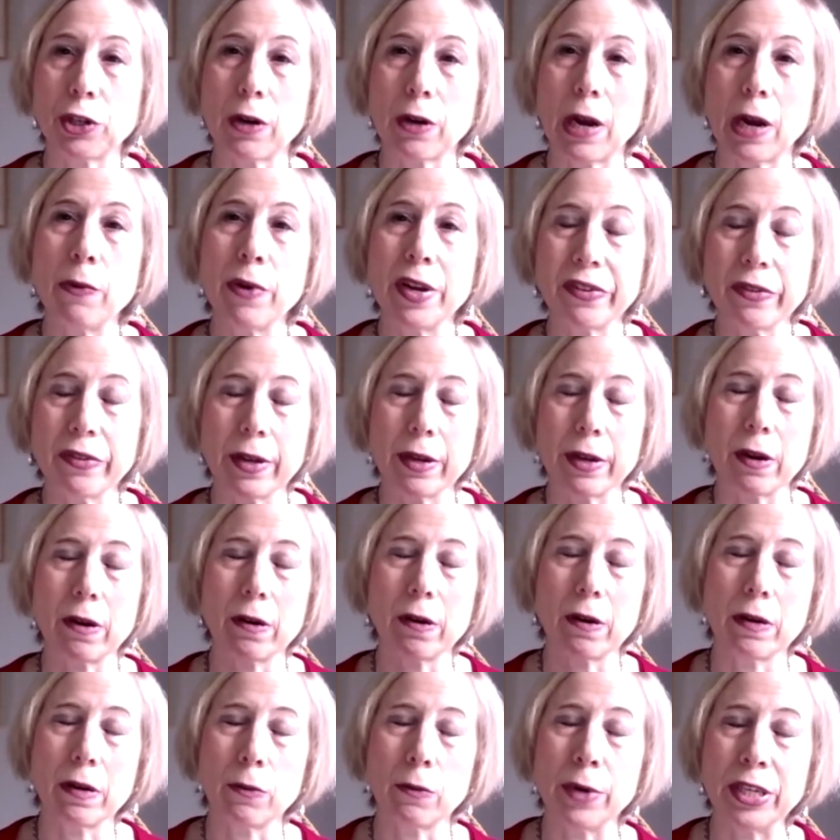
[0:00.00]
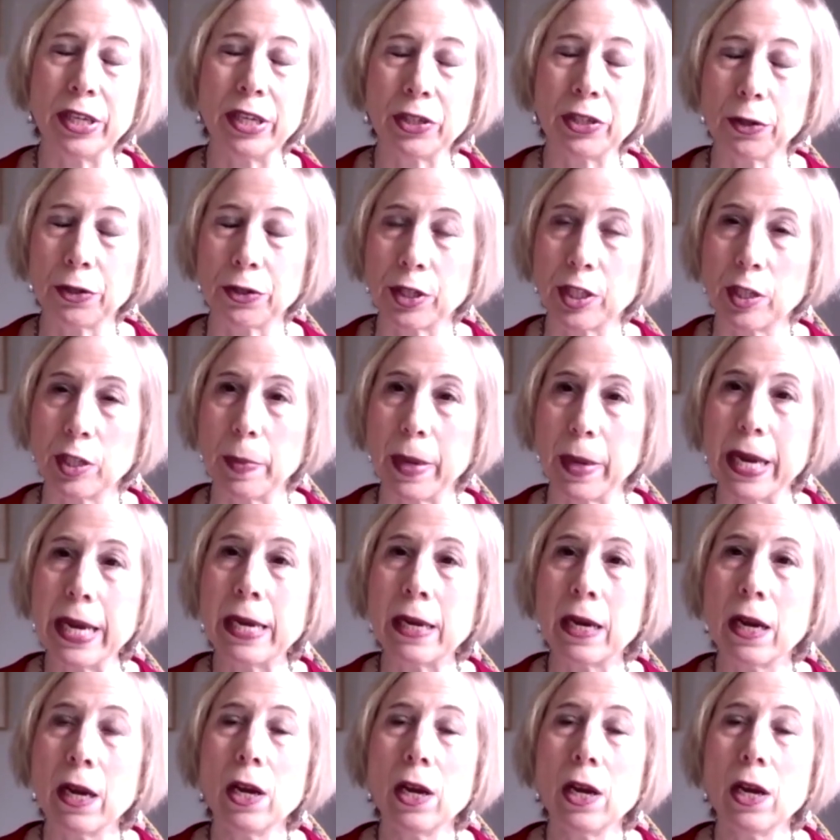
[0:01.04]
I recently heard a researcher speak